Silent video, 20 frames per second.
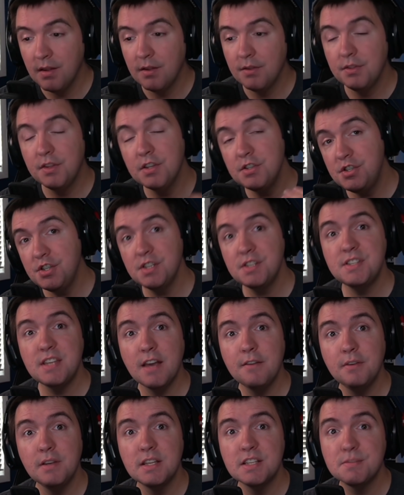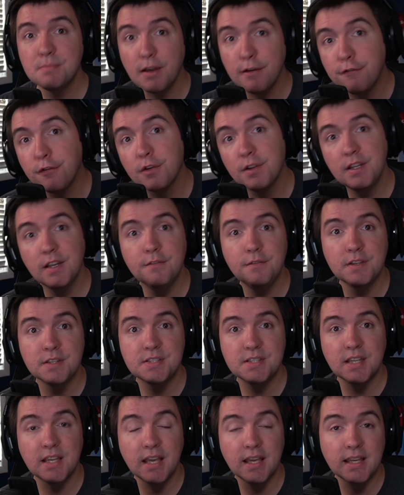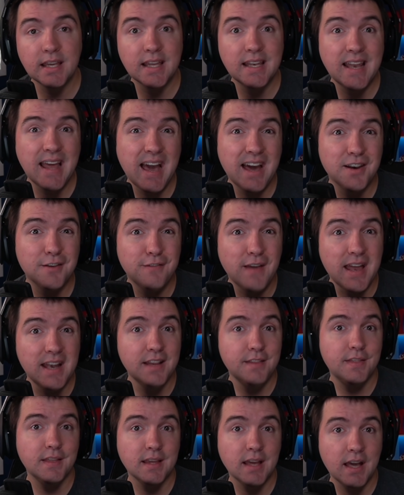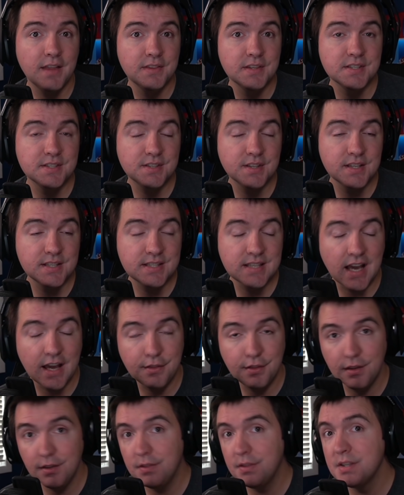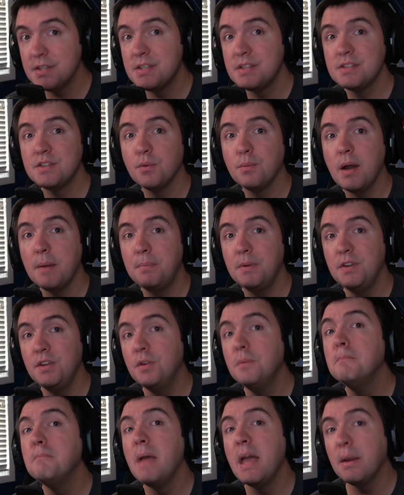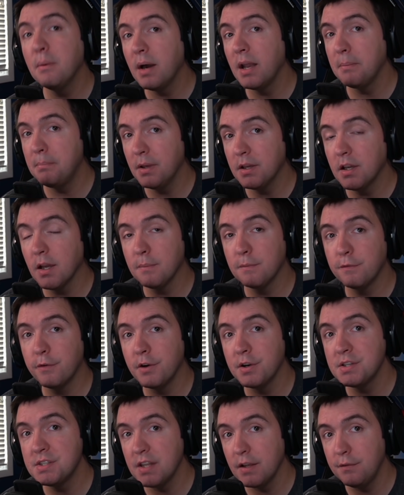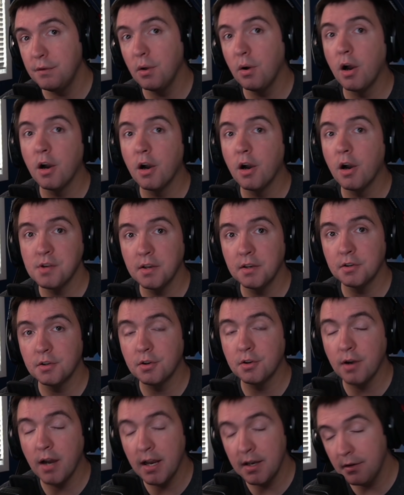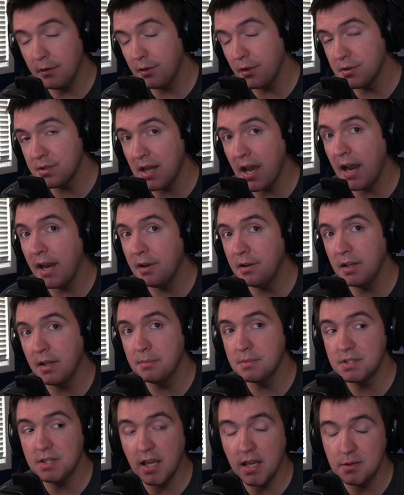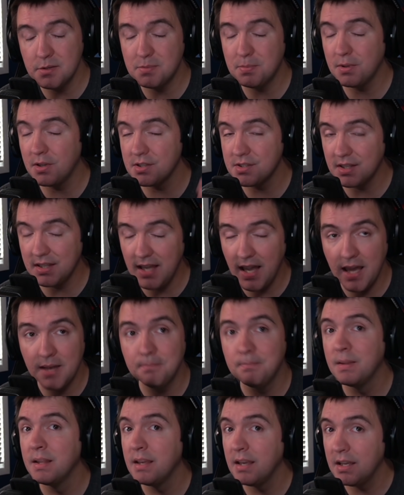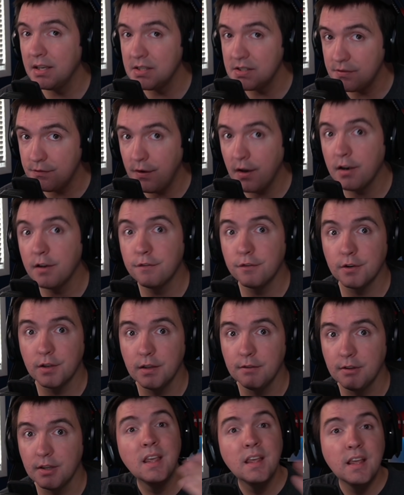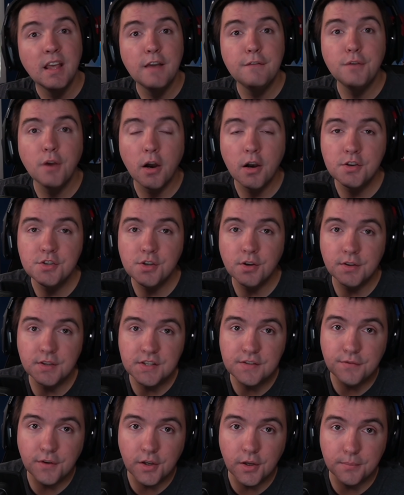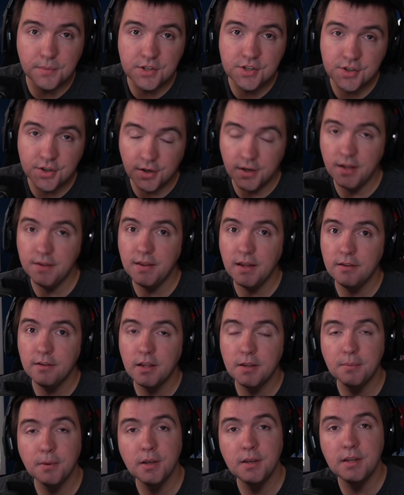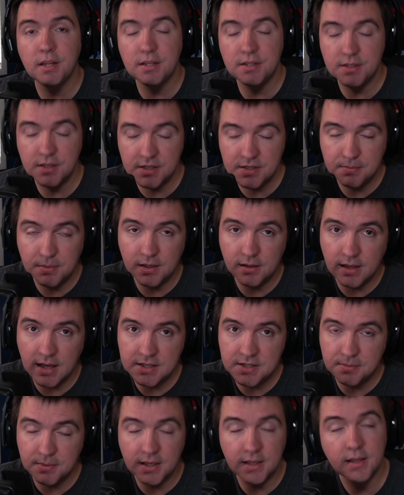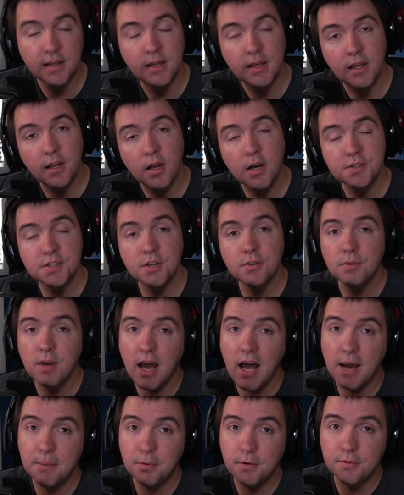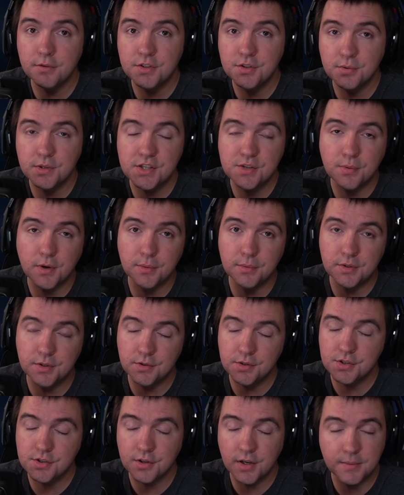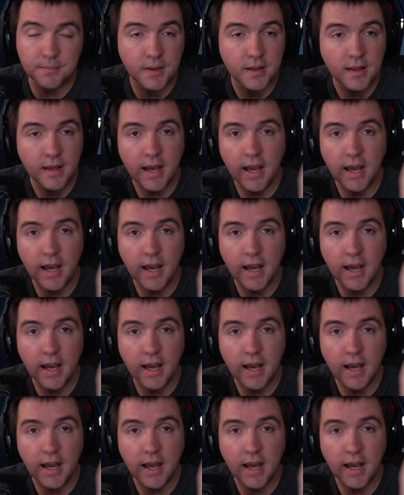The G7 is my forgiveness king, and out of anything on this list, I think this is the weapon you may want to pick up first if you are trying to grind those higher damage games, because again, it is very forgiving. If you are enjoying this video, be sure to hit that like button. It does mean a lot to me. And also hop over to Twitch where we do stream.